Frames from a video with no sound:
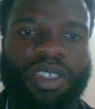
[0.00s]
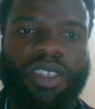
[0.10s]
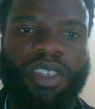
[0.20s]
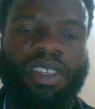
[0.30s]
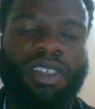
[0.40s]

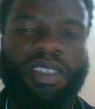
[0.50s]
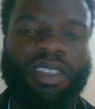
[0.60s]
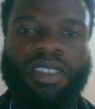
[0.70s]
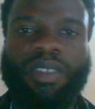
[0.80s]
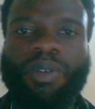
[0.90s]
in
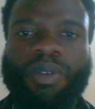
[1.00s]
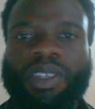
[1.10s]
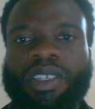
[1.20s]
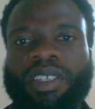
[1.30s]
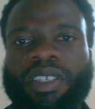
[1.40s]

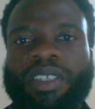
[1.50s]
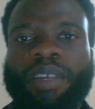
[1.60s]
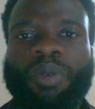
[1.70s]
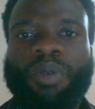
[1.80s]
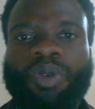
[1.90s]
creating
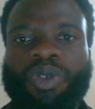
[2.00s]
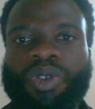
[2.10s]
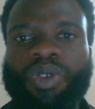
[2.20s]
tables